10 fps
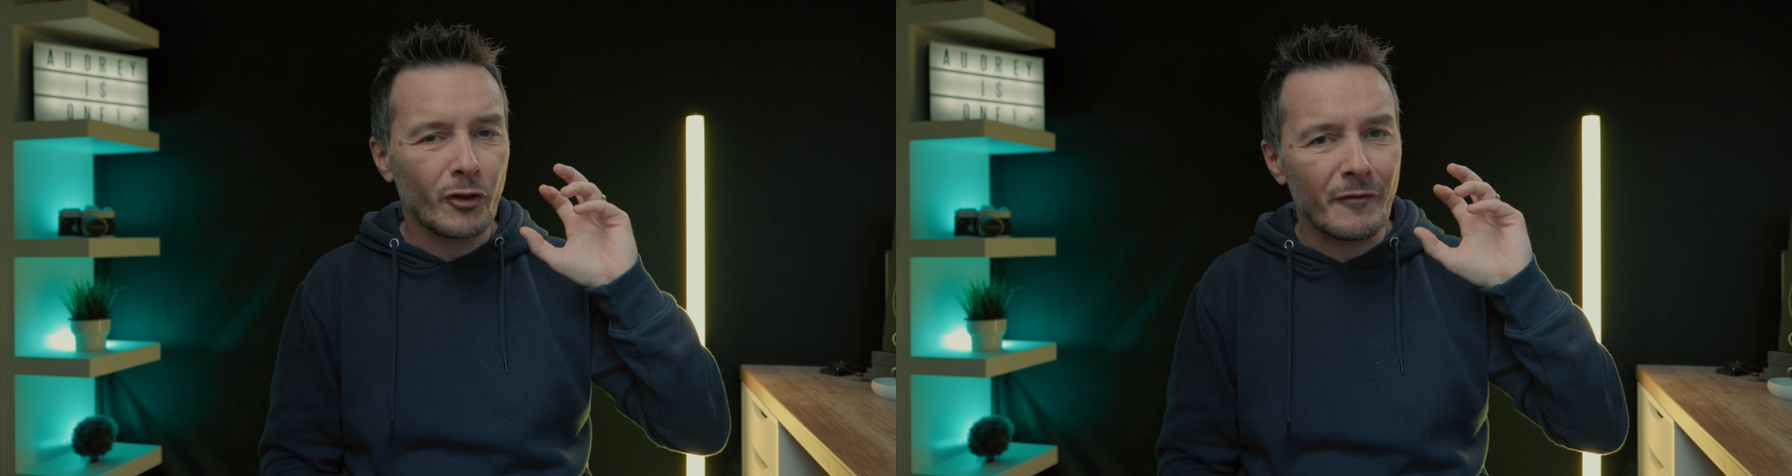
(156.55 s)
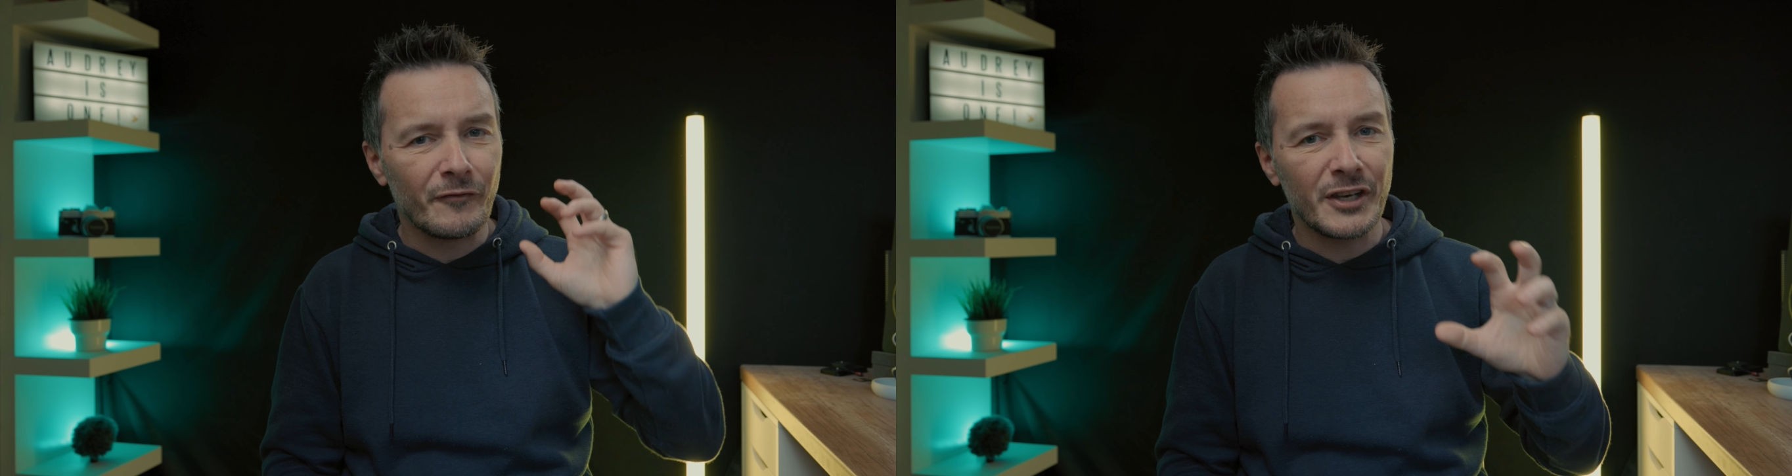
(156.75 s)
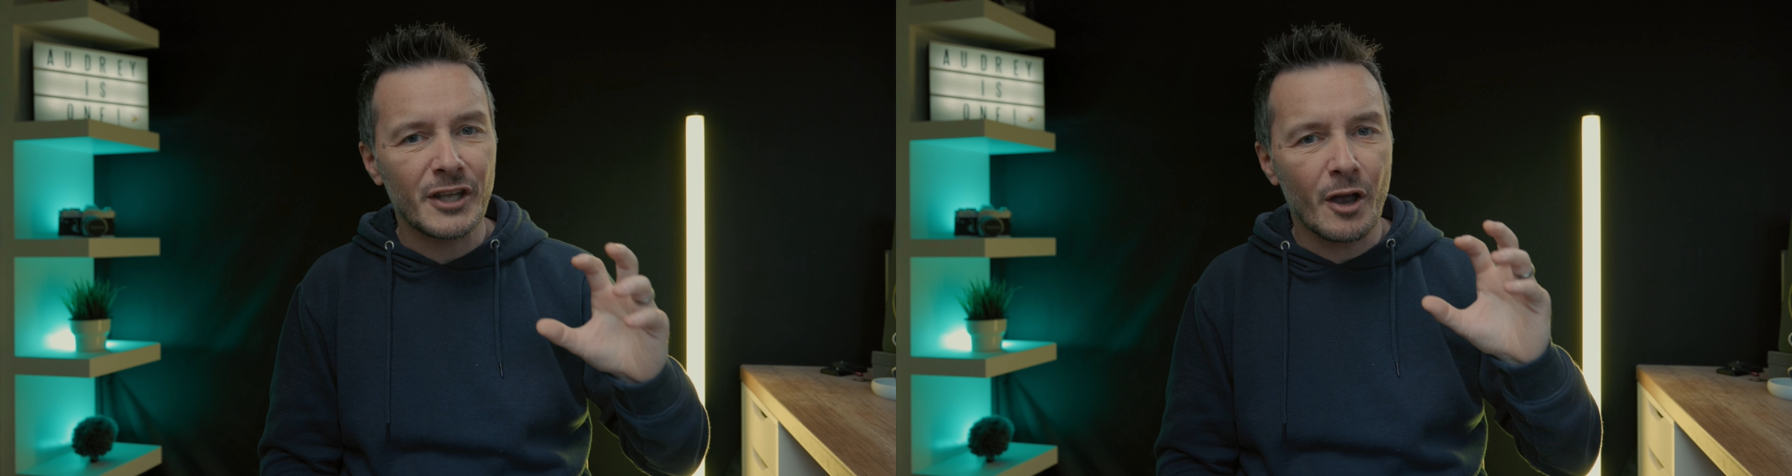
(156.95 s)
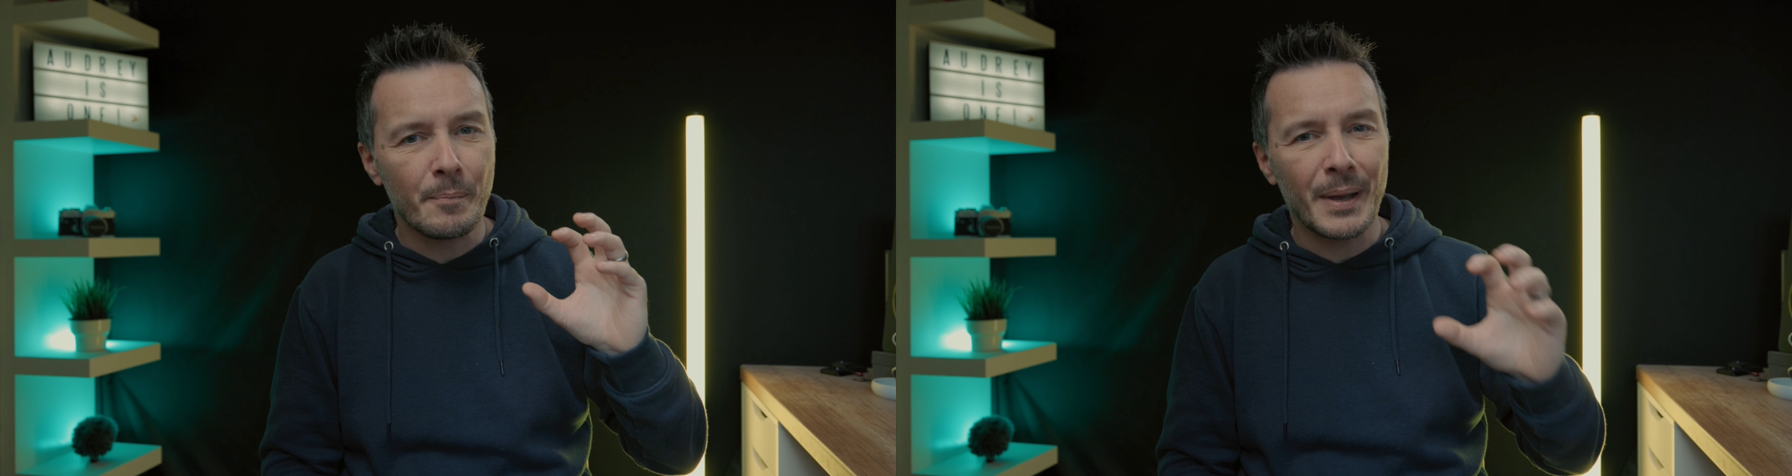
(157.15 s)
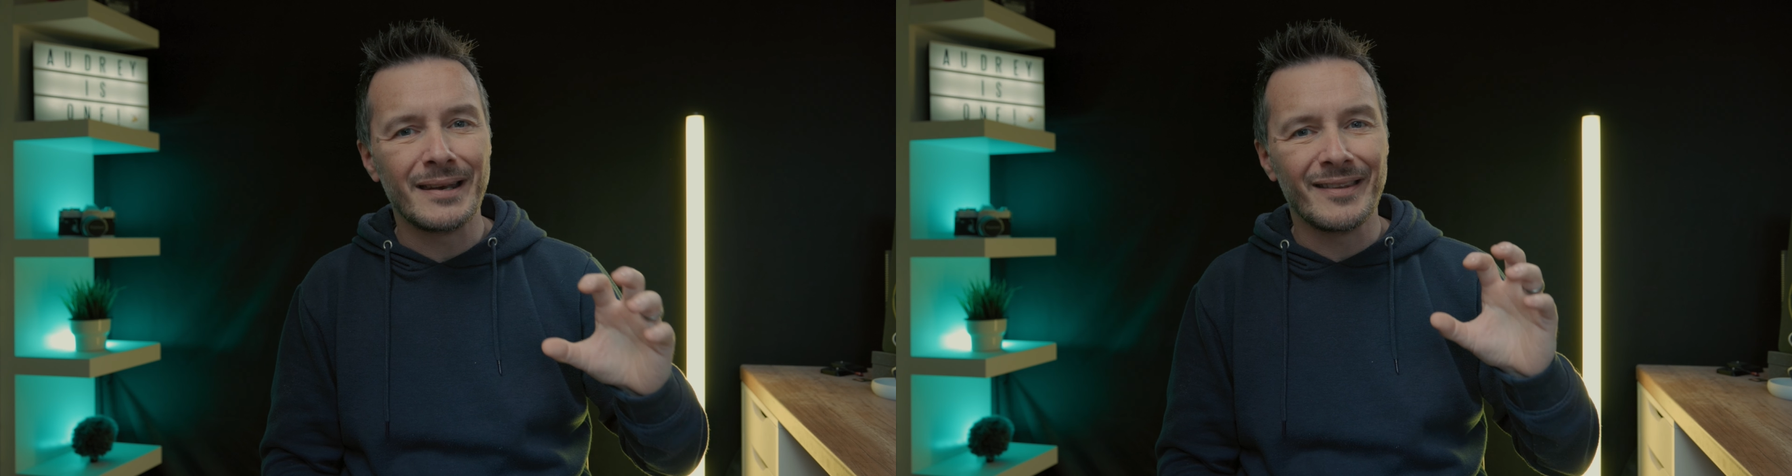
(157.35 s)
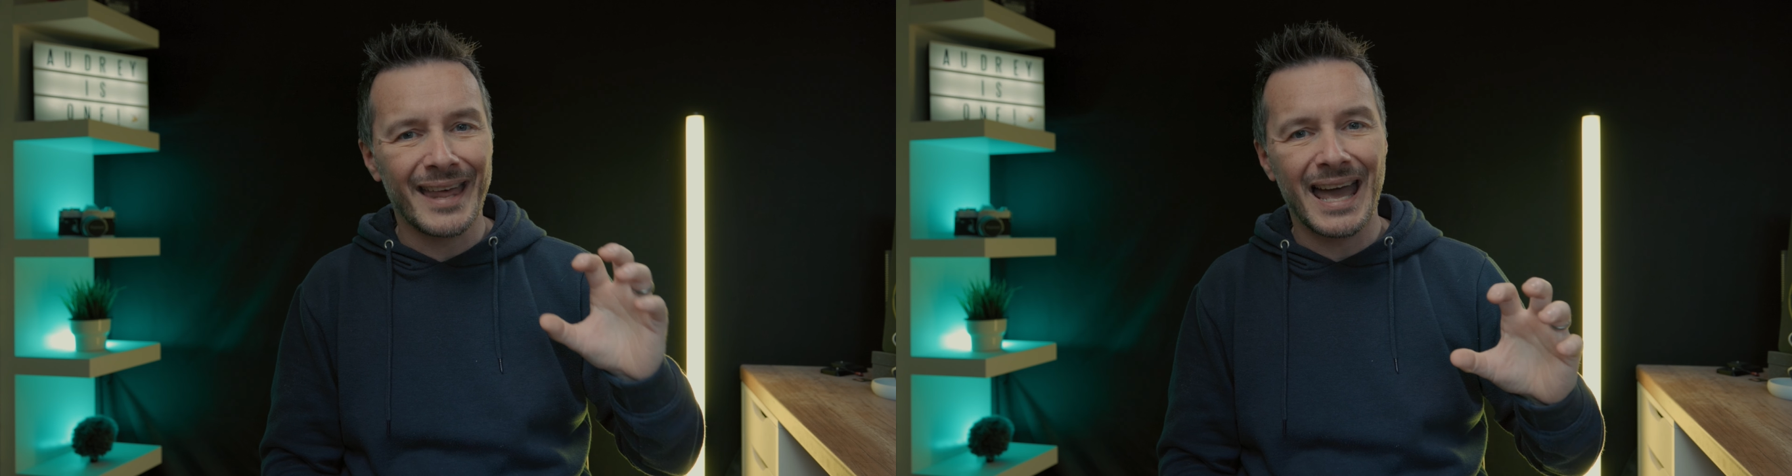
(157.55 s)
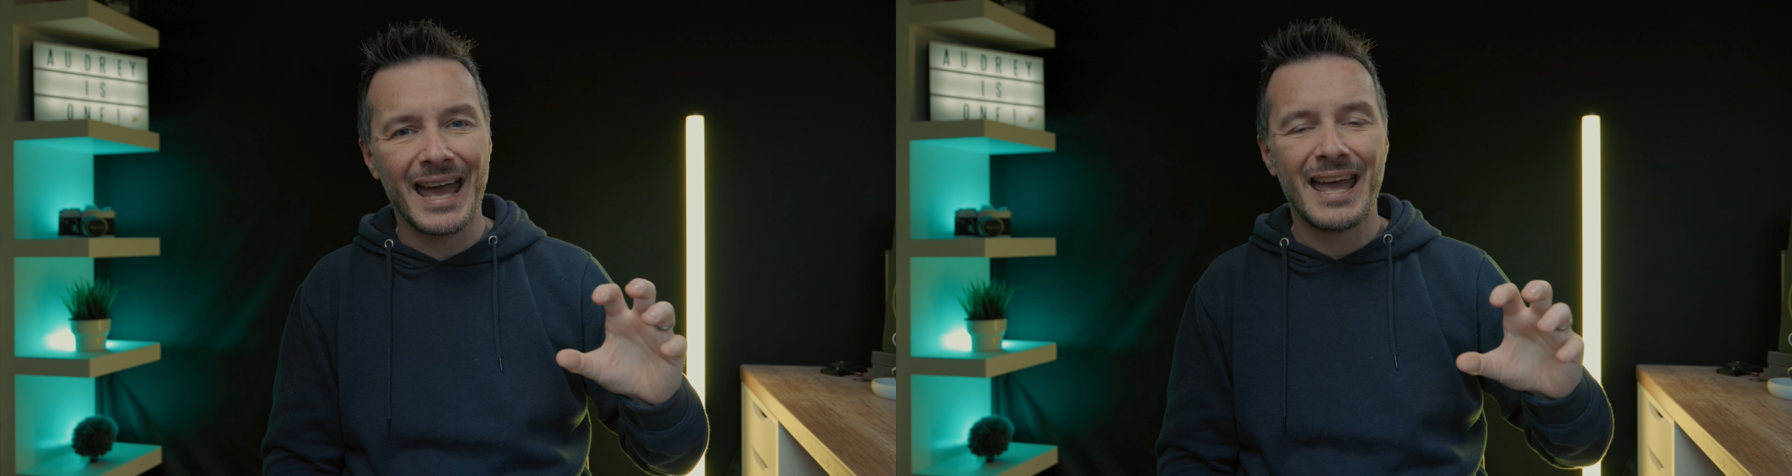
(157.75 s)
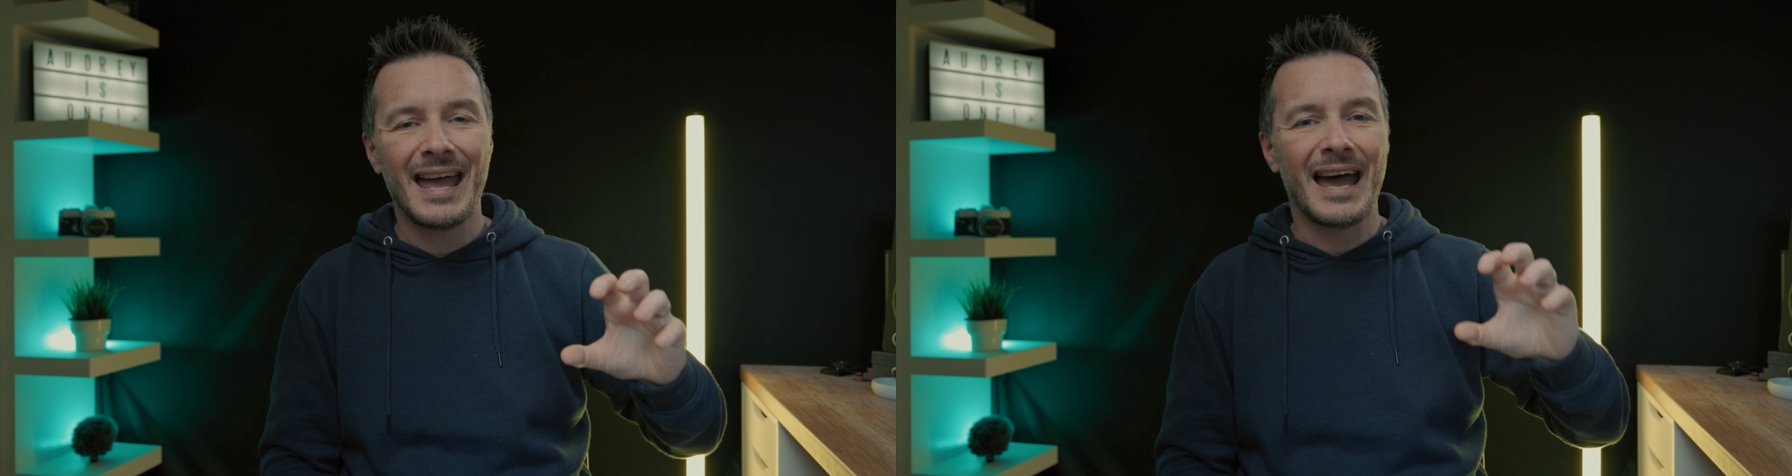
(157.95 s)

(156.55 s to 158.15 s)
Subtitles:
that video bin there,